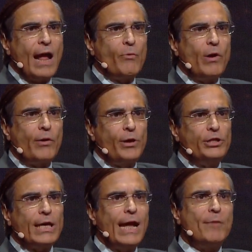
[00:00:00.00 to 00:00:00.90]
and we
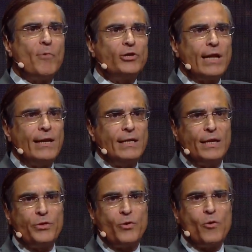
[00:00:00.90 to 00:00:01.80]
reach
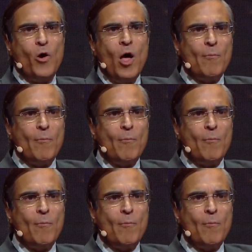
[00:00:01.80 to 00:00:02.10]
immortality through